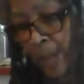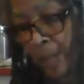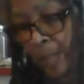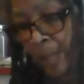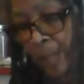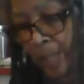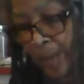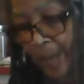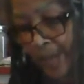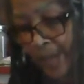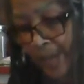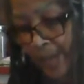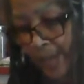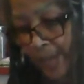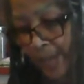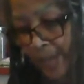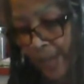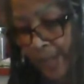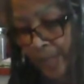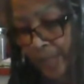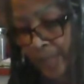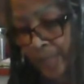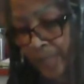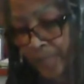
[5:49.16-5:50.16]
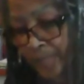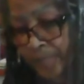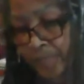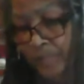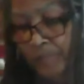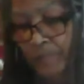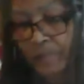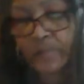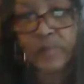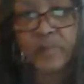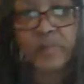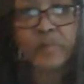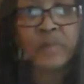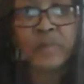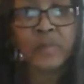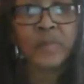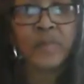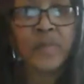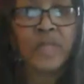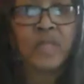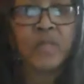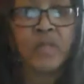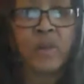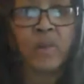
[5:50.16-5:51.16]
But um,
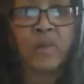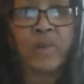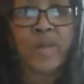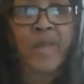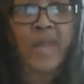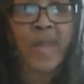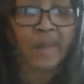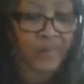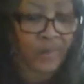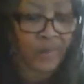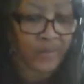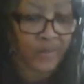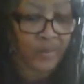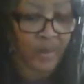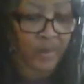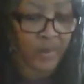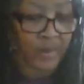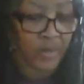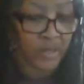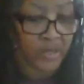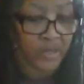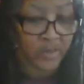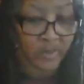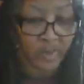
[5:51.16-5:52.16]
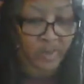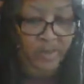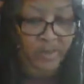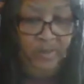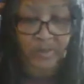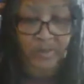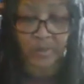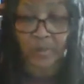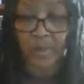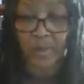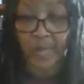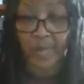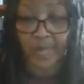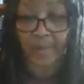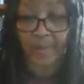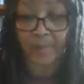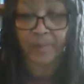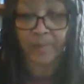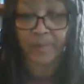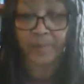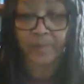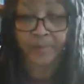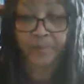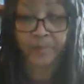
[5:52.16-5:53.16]
you don't have to throw your sweaters away.
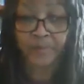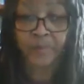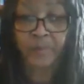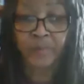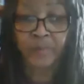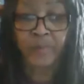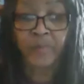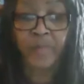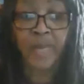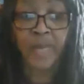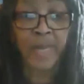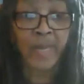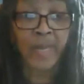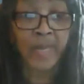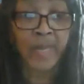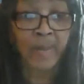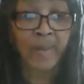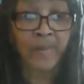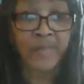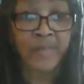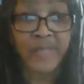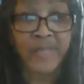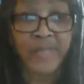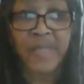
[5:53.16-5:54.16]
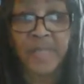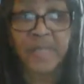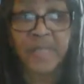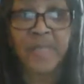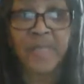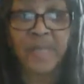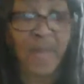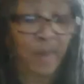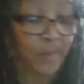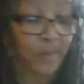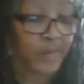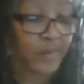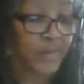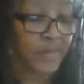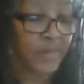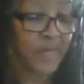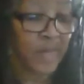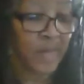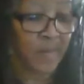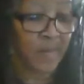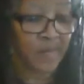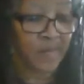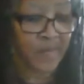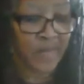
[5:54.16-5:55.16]
And I've seen it a couple of
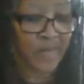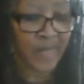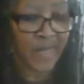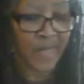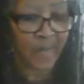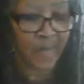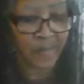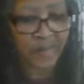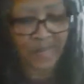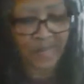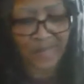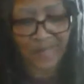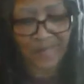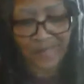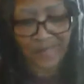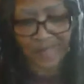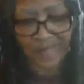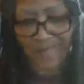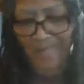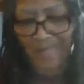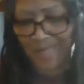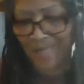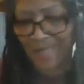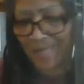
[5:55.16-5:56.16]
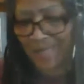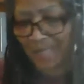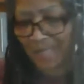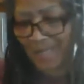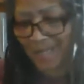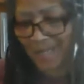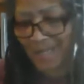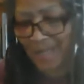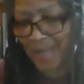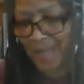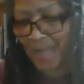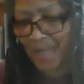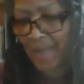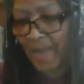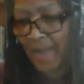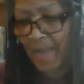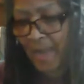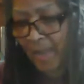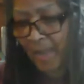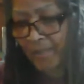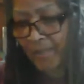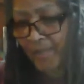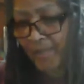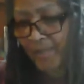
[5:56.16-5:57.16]
times, and I kept saying, yeah, yeah, yeah.
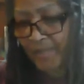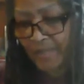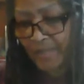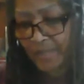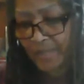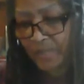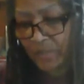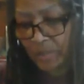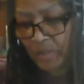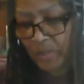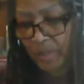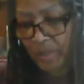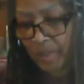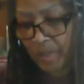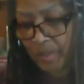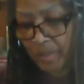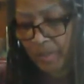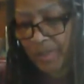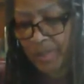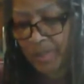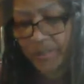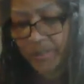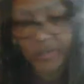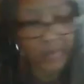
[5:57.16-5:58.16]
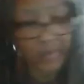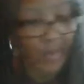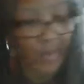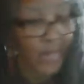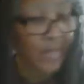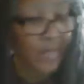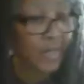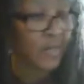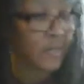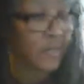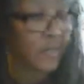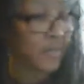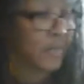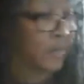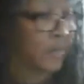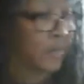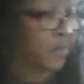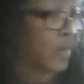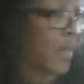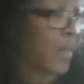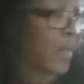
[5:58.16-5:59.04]
And then I said, you know what? I'm going to try it and see what